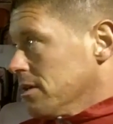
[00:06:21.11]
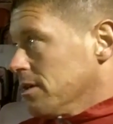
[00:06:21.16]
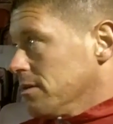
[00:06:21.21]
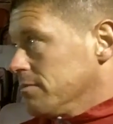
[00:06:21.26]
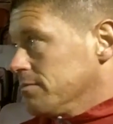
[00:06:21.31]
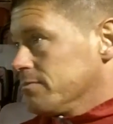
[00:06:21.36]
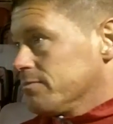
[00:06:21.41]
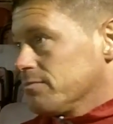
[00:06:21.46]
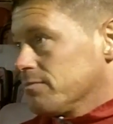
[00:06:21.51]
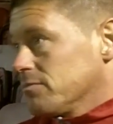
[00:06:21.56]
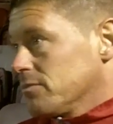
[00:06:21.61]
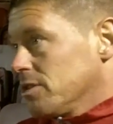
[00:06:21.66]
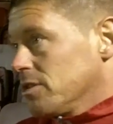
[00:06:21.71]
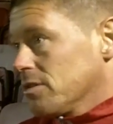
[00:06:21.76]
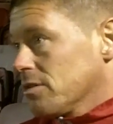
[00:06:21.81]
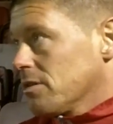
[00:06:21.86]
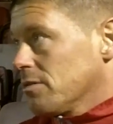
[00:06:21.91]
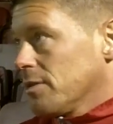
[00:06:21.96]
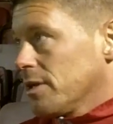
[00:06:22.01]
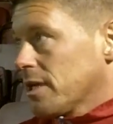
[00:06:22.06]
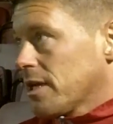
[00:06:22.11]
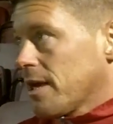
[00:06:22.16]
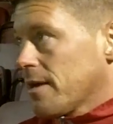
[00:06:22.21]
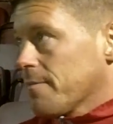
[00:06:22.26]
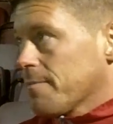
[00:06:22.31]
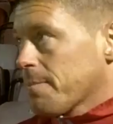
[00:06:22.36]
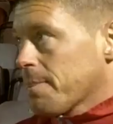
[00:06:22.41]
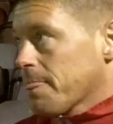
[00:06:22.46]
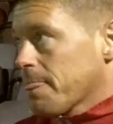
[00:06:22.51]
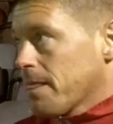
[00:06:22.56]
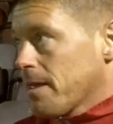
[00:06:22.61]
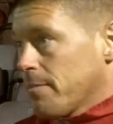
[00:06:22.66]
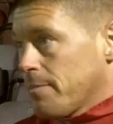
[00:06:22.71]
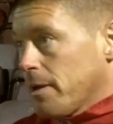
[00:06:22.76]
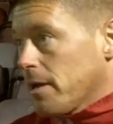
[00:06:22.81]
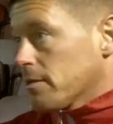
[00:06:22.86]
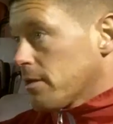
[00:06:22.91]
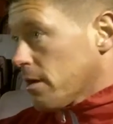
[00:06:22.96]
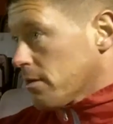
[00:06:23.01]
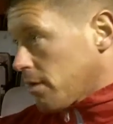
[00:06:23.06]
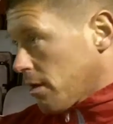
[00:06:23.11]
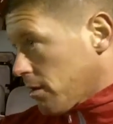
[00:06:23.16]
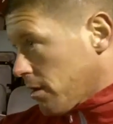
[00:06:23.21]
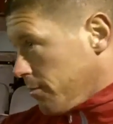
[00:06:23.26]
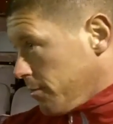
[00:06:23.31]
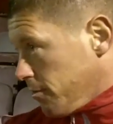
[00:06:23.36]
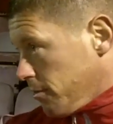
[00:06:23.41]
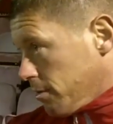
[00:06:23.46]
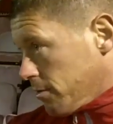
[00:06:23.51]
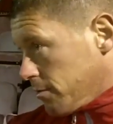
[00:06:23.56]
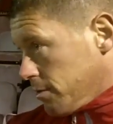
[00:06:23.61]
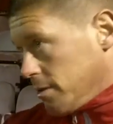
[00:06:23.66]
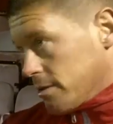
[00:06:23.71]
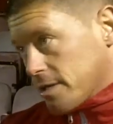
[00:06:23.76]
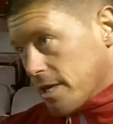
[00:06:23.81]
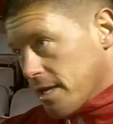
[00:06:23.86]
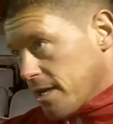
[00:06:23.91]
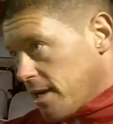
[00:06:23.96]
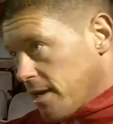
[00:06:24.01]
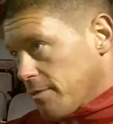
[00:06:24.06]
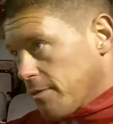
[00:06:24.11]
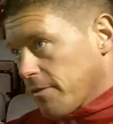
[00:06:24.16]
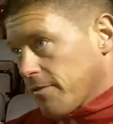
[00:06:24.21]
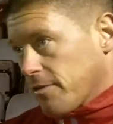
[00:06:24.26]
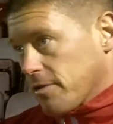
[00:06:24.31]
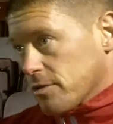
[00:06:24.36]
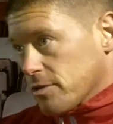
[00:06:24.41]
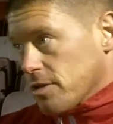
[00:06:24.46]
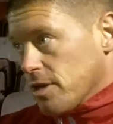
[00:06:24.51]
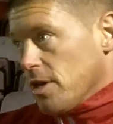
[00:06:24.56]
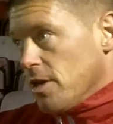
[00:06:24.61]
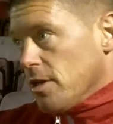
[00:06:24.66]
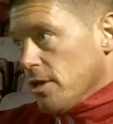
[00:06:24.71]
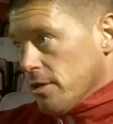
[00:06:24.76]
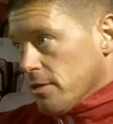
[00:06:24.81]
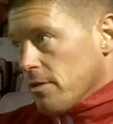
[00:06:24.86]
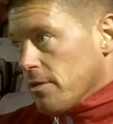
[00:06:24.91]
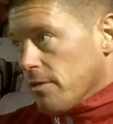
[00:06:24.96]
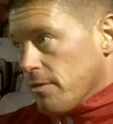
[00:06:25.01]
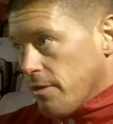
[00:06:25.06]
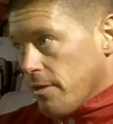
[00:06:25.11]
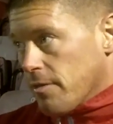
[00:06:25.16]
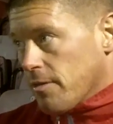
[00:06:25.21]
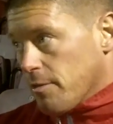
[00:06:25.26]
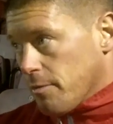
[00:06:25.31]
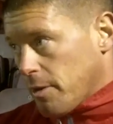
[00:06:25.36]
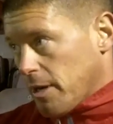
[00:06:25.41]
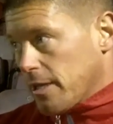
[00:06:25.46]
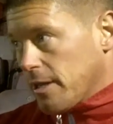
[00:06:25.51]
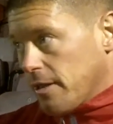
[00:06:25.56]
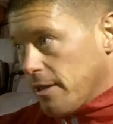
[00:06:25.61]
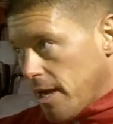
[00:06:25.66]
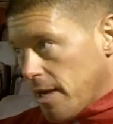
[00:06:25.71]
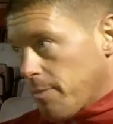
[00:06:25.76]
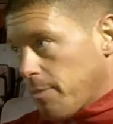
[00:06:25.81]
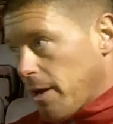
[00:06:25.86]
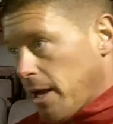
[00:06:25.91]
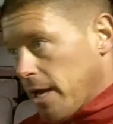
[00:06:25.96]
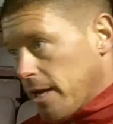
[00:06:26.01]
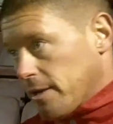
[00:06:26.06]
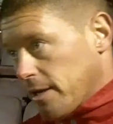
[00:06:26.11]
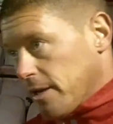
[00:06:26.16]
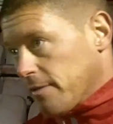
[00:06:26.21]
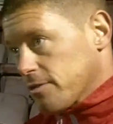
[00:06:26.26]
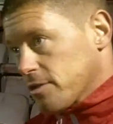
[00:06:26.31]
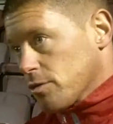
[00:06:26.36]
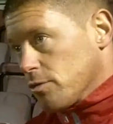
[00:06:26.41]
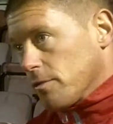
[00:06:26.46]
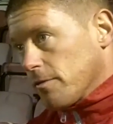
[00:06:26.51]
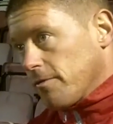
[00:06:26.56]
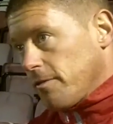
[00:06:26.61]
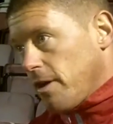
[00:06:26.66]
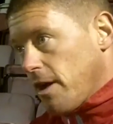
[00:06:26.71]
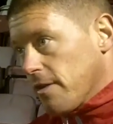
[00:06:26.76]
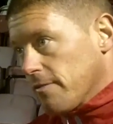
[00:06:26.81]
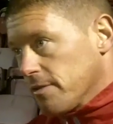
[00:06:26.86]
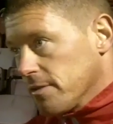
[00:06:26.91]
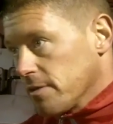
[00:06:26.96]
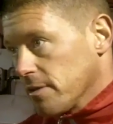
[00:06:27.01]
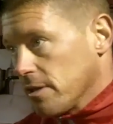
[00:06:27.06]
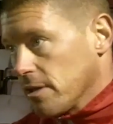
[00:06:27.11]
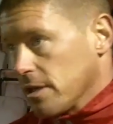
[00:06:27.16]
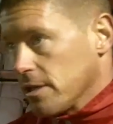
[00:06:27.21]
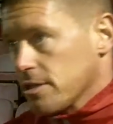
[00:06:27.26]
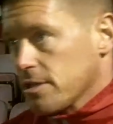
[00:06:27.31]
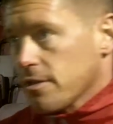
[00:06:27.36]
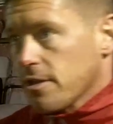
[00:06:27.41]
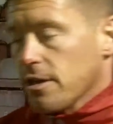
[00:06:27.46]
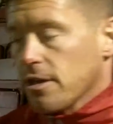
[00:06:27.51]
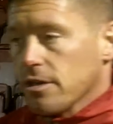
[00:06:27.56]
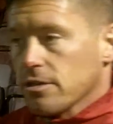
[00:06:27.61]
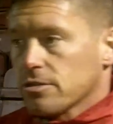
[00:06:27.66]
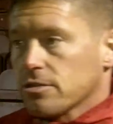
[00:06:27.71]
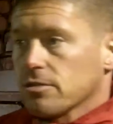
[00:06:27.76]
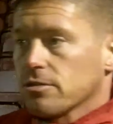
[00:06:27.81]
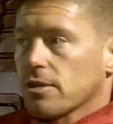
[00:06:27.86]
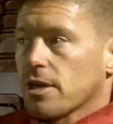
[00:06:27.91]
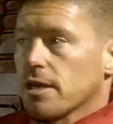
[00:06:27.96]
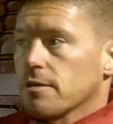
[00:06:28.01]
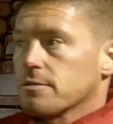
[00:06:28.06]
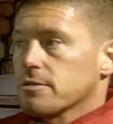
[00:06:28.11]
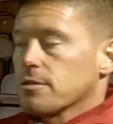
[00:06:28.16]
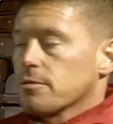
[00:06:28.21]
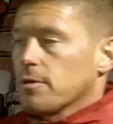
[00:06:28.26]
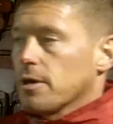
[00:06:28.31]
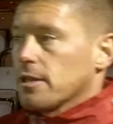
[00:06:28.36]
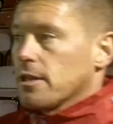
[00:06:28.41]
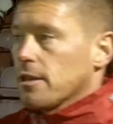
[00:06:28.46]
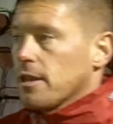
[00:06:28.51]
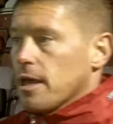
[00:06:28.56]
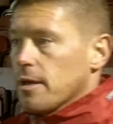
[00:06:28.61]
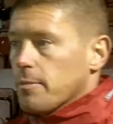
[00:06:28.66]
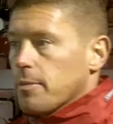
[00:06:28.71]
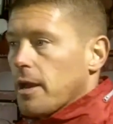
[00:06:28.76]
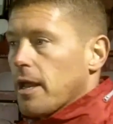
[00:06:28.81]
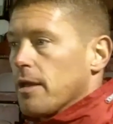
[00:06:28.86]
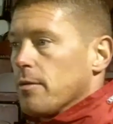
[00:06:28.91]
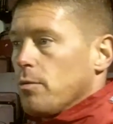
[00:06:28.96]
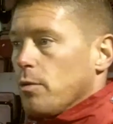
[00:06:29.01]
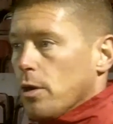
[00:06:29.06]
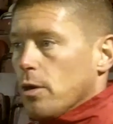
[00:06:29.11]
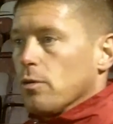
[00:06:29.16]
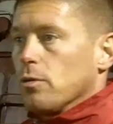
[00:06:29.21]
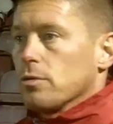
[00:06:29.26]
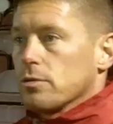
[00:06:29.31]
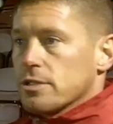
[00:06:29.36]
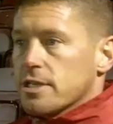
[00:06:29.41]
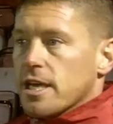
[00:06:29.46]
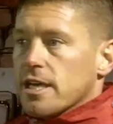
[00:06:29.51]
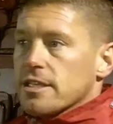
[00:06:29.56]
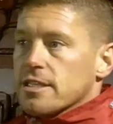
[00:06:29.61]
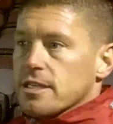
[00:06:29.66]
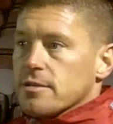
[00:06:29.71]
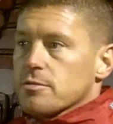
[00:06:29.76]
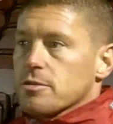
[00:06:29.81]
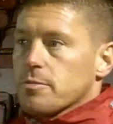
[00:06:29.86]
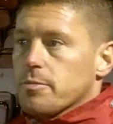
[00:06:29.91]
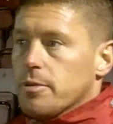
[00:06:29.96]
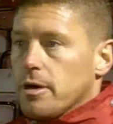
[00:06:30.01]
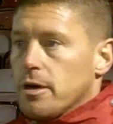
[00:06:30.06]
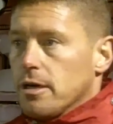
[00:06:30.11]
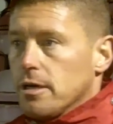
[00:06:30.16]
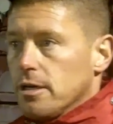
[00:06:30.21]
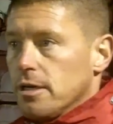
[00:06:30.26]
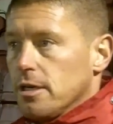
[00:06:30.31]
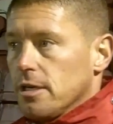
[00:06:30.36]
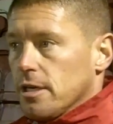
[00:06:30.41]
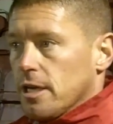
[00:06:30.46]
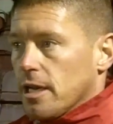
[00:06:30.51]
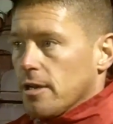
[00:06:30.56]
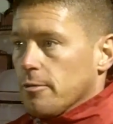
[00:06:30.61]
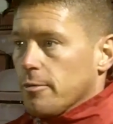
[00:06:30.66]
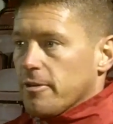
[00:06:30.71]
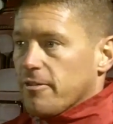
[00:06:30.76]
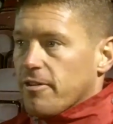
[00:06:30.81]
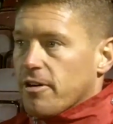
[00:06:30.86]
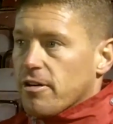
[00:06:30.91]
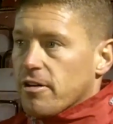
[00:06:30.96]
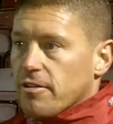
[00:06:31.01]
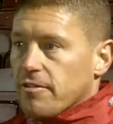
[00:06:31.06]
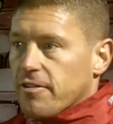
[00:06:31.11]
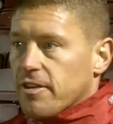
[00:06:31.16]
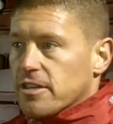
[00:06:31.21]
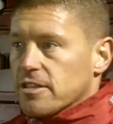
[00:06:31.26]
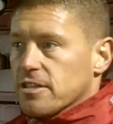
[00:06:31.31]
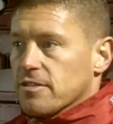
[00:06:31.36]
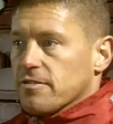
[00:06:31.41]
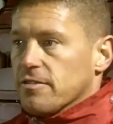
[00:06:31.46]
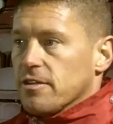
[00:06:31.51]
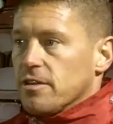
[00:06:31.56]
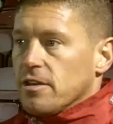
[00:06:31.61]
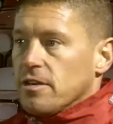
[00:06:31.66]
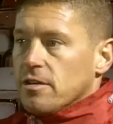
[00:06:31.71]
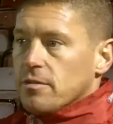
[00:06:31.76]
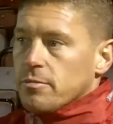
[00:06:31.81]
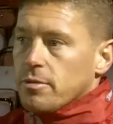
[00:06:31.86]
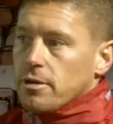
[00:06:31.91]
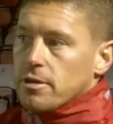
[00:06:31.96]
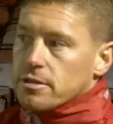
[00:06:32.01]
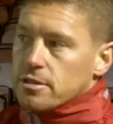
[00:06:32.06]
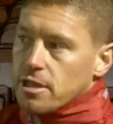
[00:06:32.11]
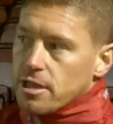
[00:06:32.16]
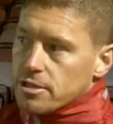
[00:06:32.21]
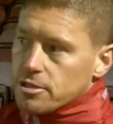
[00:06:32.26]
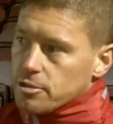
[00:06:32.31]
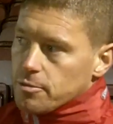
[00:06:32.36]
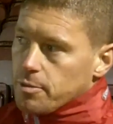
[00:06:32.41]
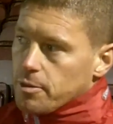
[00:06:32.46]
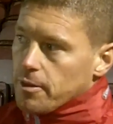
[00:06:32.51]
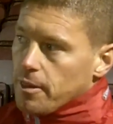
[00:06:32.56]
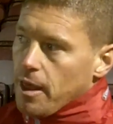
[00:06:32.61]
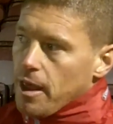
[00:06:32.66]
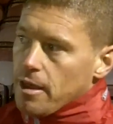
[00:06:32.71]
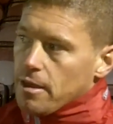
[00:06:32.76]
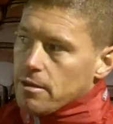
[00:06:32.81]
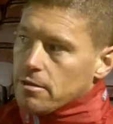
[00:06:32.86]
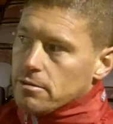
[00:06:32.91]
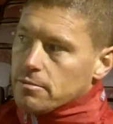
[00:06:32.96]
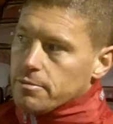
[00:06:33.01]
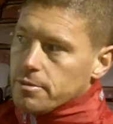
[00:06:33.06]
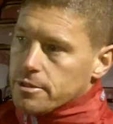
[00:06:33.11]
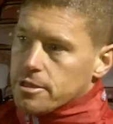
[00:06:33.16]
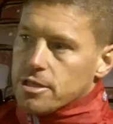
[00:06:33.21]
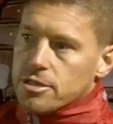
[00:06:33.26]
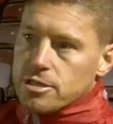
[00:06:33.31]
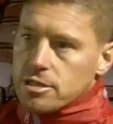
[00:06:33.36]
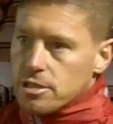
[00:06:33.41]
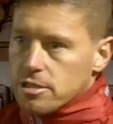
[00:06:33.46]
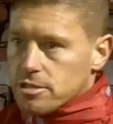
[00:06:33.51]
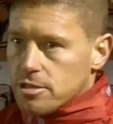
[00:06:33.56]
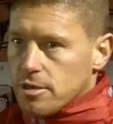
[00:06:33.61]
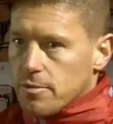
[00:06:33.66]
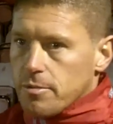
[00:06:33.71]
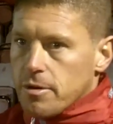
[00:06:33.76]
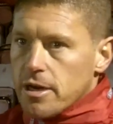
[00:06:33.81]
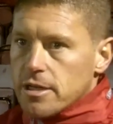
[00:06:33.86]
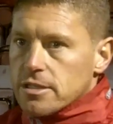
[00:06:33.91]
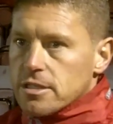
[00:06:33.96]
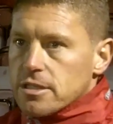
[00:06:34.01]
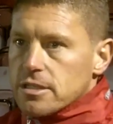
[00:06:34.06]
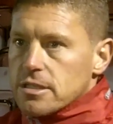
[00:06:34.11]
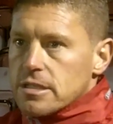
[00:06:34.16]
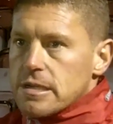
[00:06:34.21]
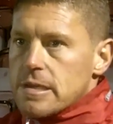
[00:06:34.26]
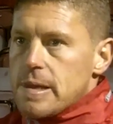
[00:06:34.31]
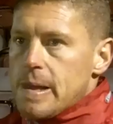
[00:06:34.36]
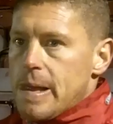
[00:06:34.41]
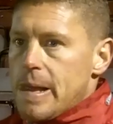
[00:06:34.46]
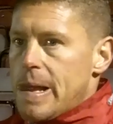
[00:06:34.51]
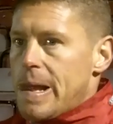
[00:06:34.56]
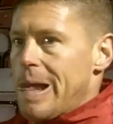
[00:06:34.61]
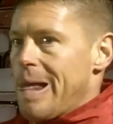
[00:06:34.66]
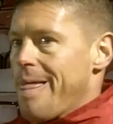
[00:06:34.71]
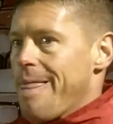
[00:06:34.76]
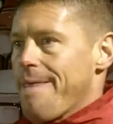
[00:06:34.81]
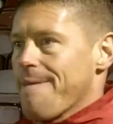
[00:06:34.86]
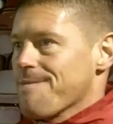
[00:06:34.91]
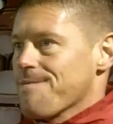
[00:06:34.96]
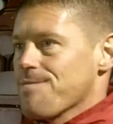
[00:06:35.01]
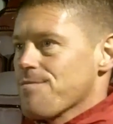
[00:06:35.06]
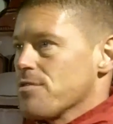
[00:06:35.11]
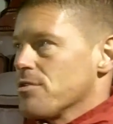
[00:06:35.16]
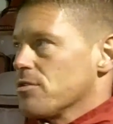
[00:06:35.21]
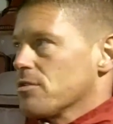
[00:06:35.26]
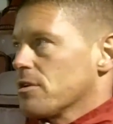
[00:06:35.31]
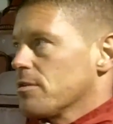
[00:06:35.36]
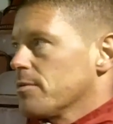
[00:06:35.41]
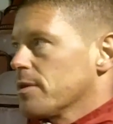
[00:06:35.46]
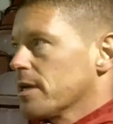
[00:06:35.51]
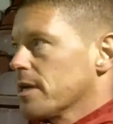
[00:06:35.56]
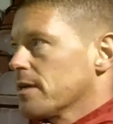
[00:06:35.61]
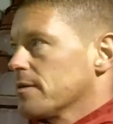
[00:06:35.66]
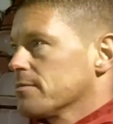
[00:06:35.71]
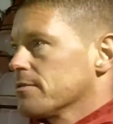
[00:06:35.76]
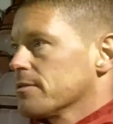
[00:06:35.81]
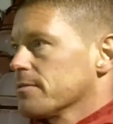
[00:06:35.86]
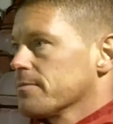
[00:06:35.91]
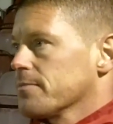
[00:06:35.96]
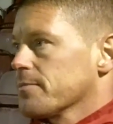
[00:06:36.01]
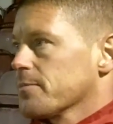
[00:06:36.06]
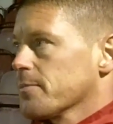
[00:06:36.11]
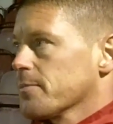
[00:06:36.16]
you're not going to win the game. But don't get me wrong, I'm not taking anywhere, because the way that they play, and they've scored 5 in each of their last 2 games, the way that they play will tear teams apart, and it will be very effective. But unless you put that possession into practice, you're not going to win games.